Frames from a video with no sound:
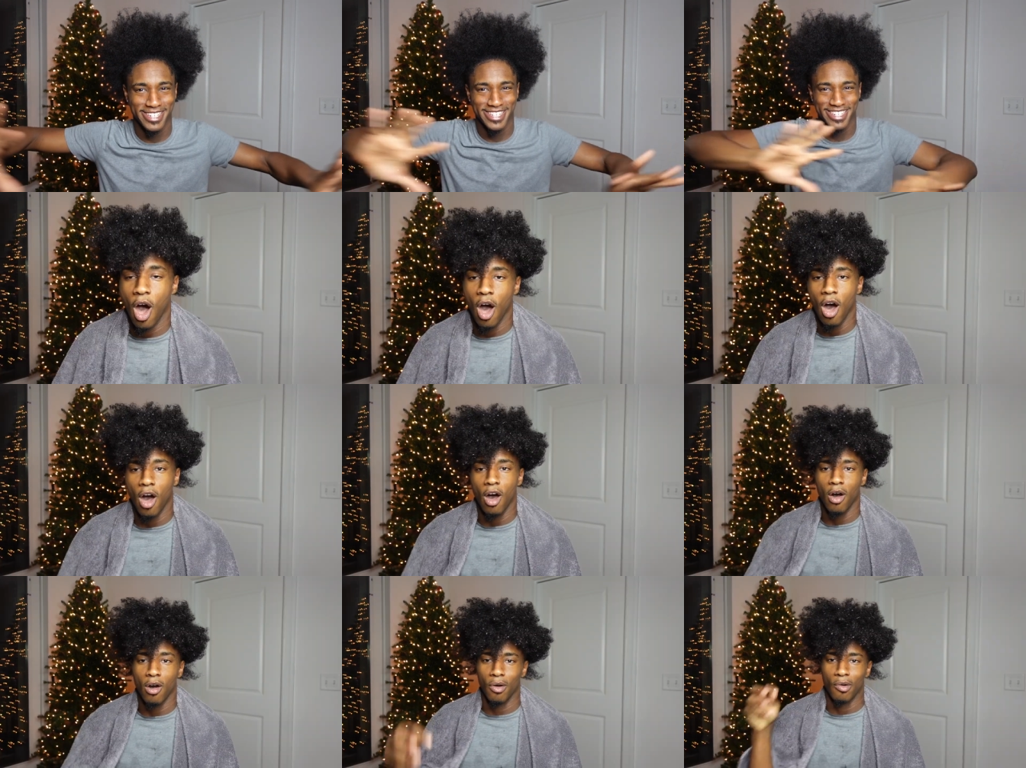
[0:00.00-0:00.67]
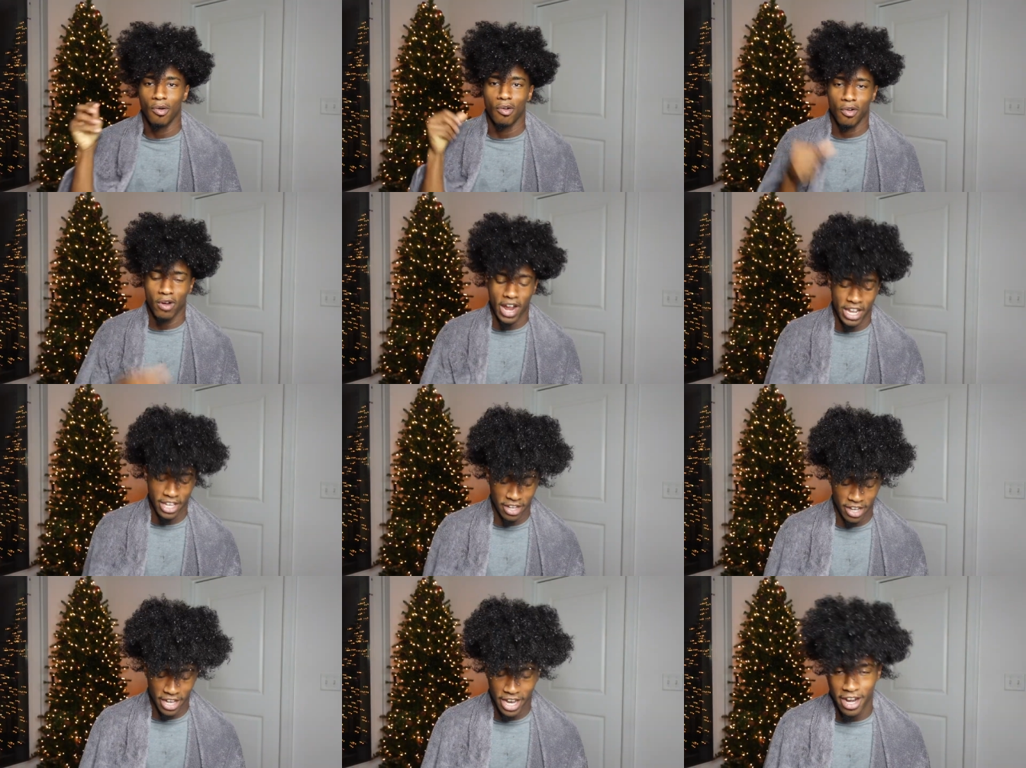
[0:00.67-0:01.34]
All
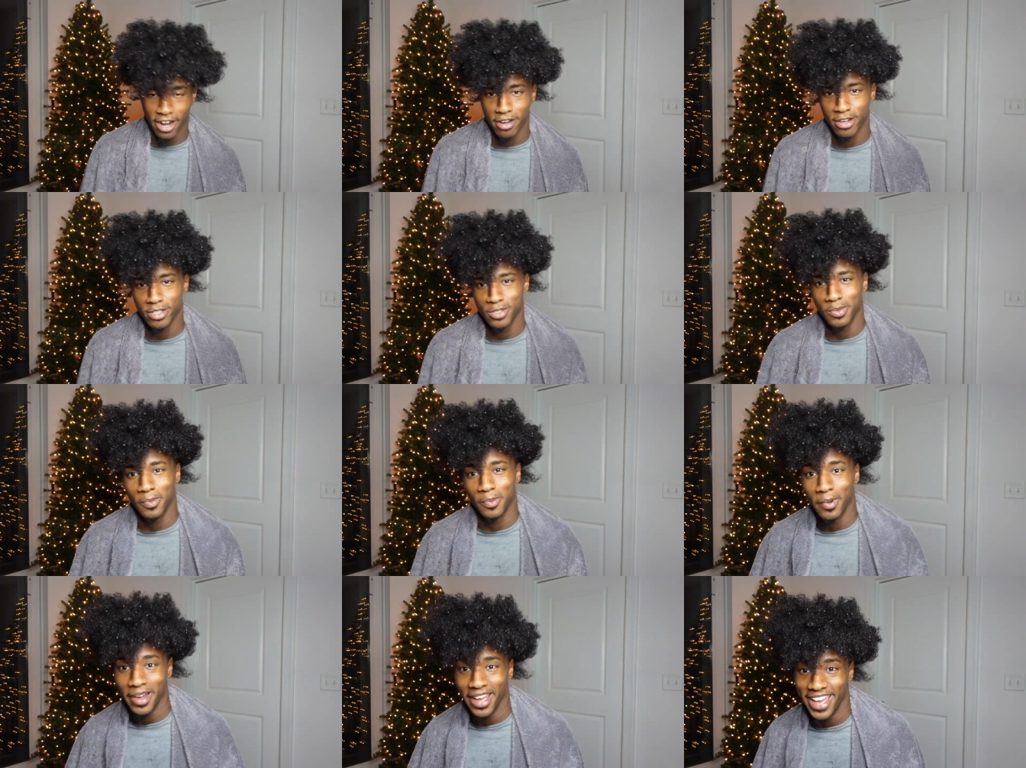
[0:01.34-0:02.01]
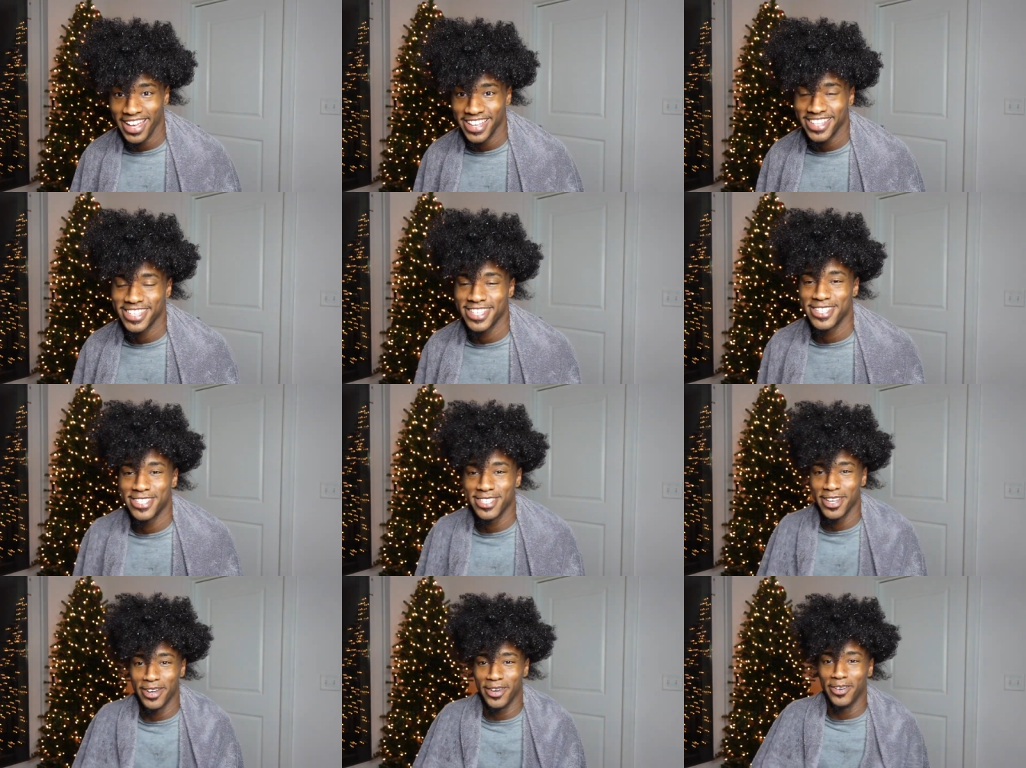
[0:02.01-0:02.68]
right, y'all, hair is wet,
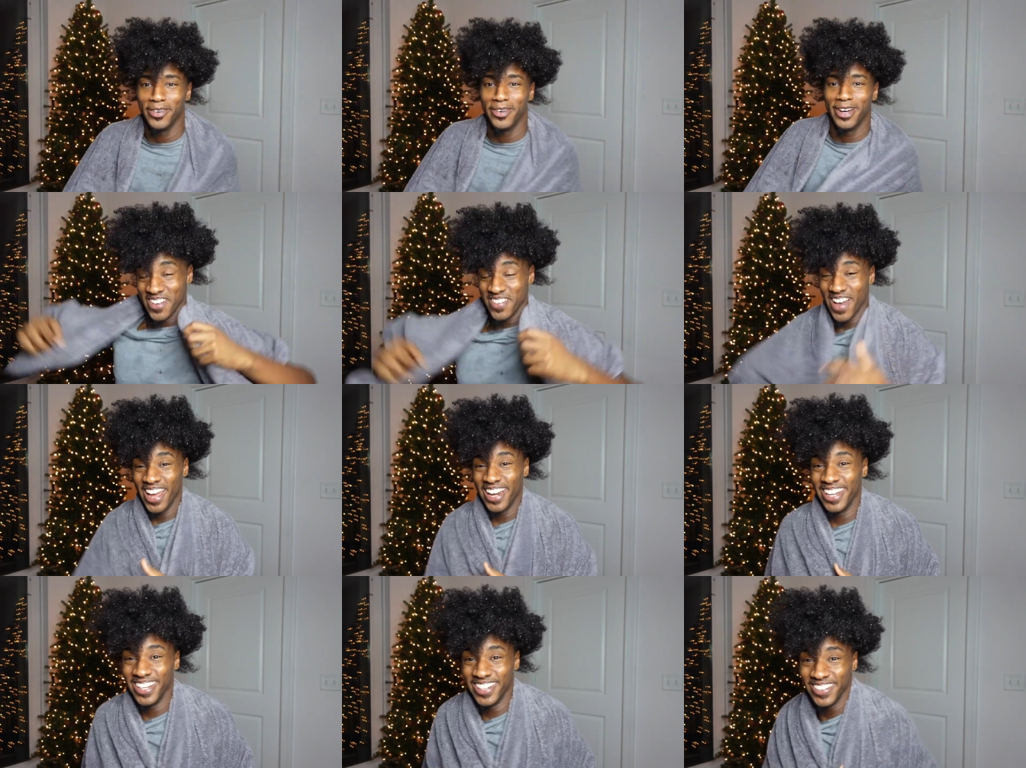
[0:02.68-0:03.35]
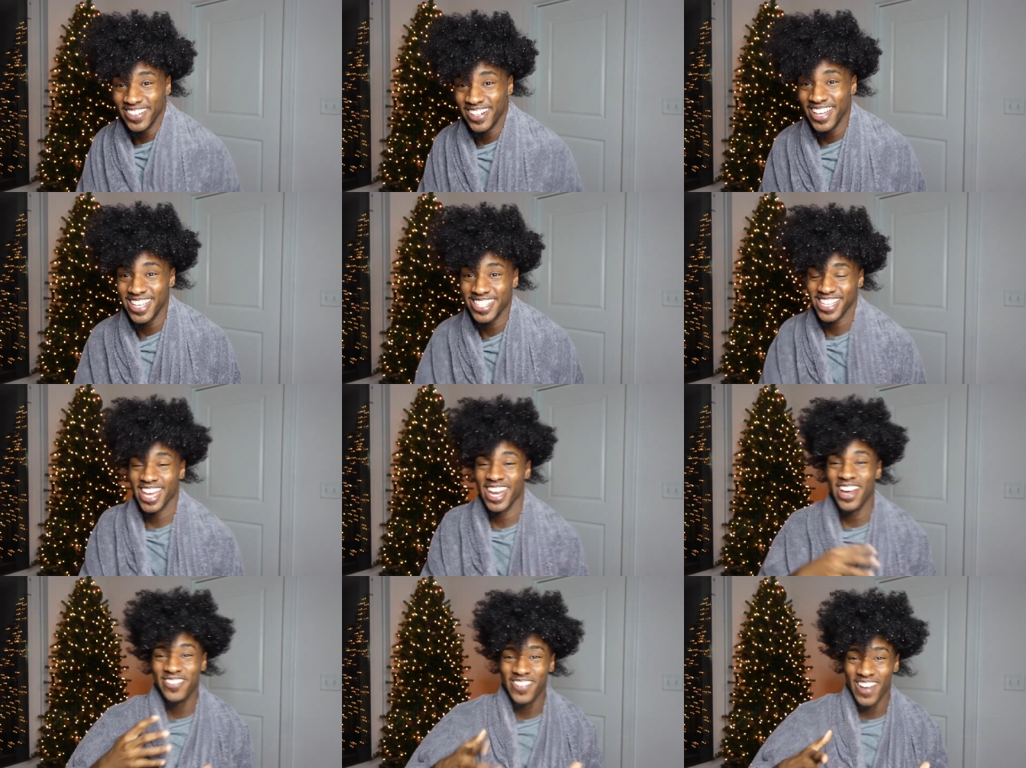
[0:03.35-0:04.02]
so you have to do
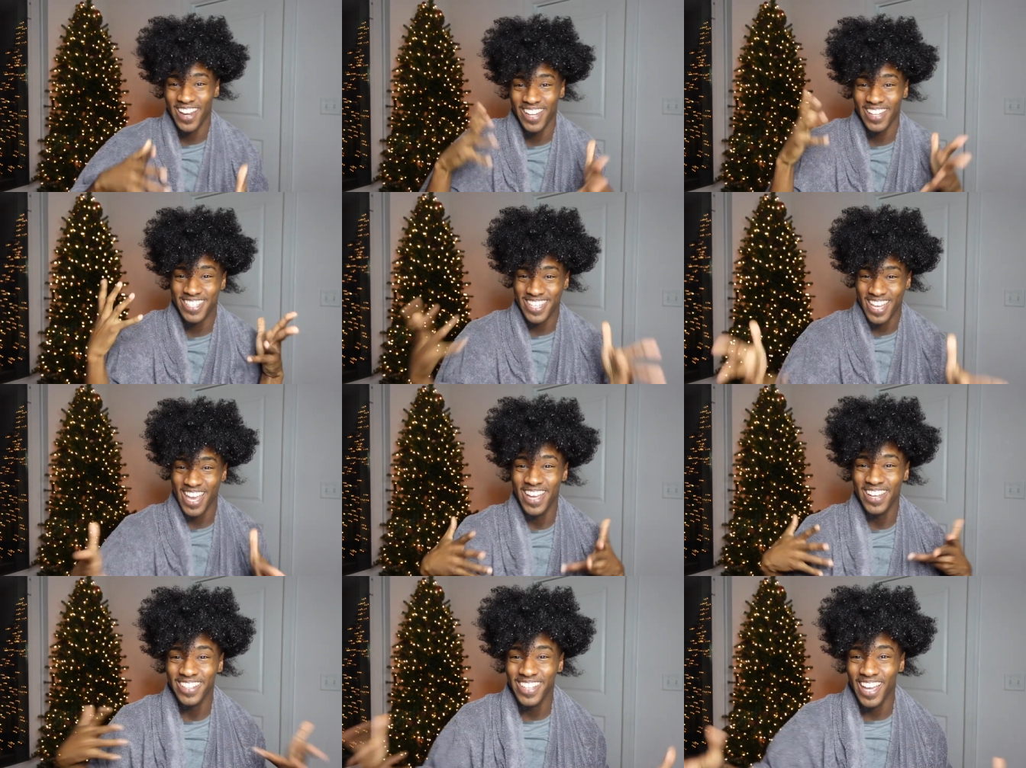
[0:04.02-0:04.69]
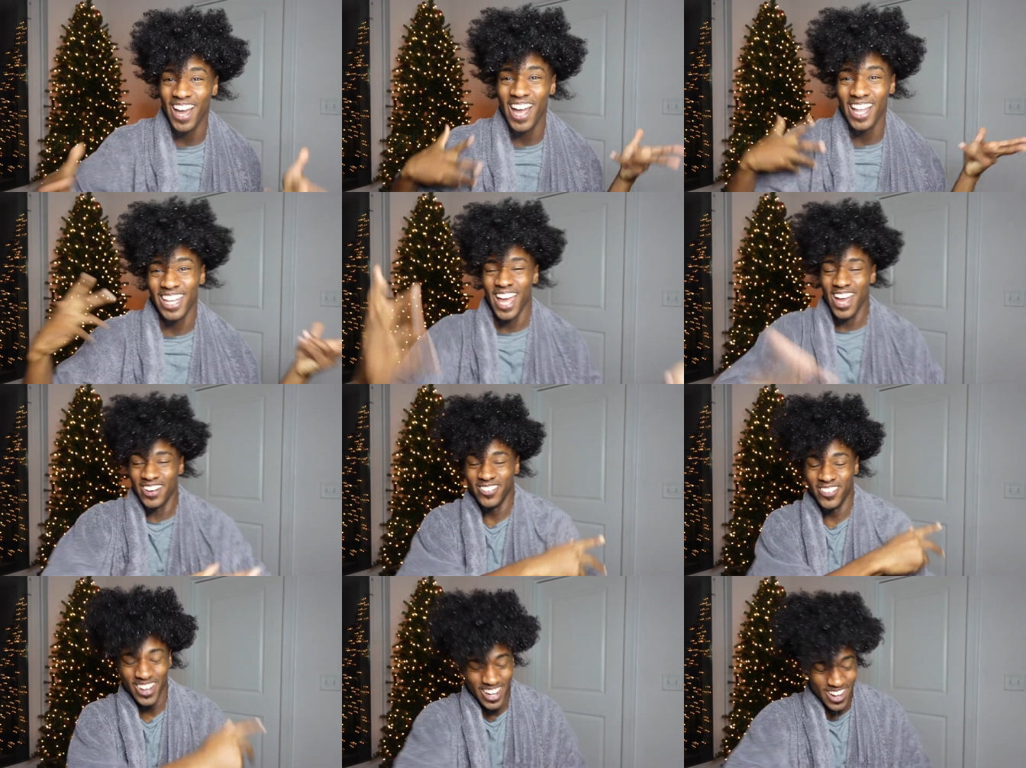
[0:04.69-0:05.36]
this, and I'm about to tell y'all
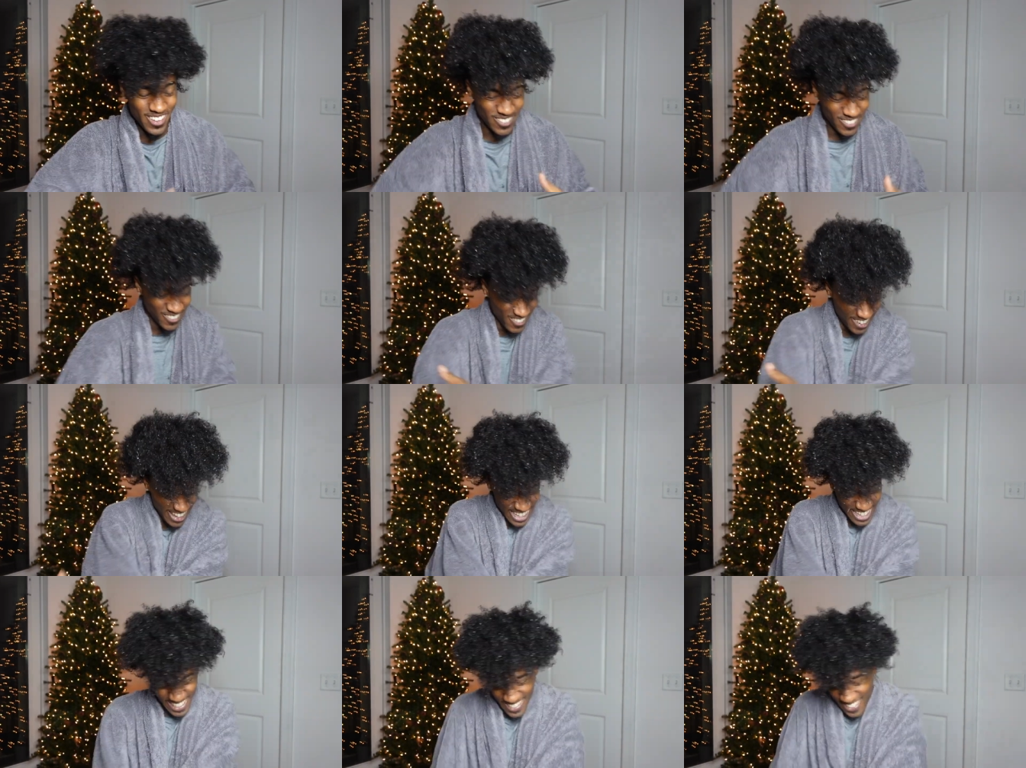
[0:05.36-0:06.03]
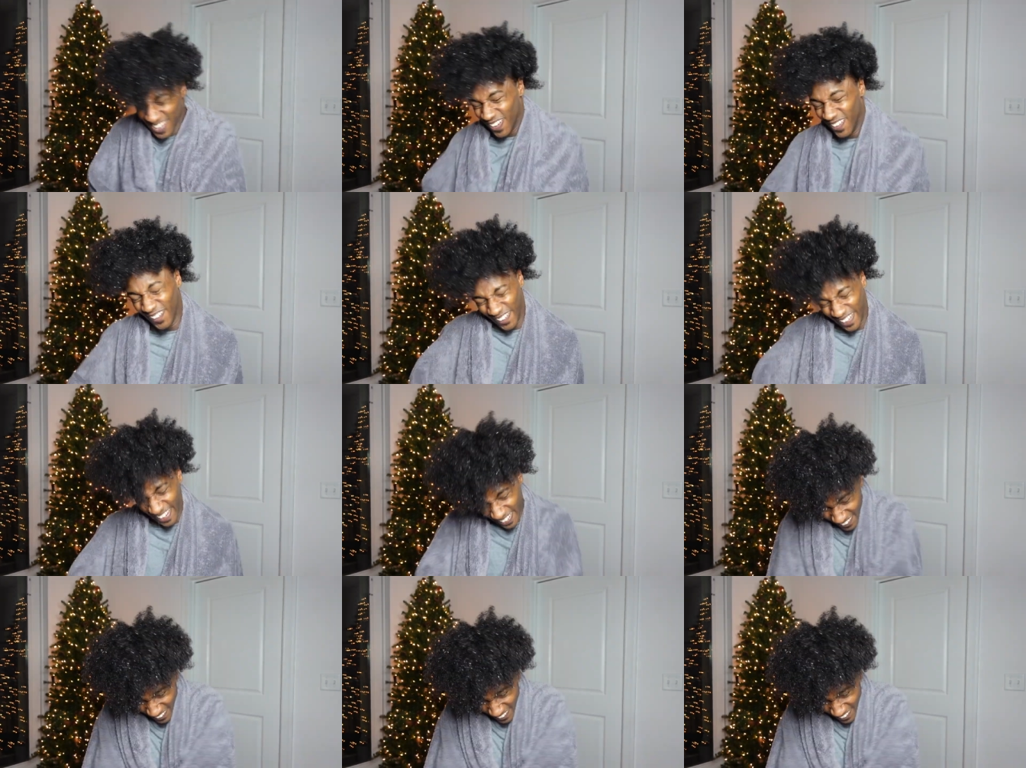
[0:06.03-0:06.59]
like what the freak is going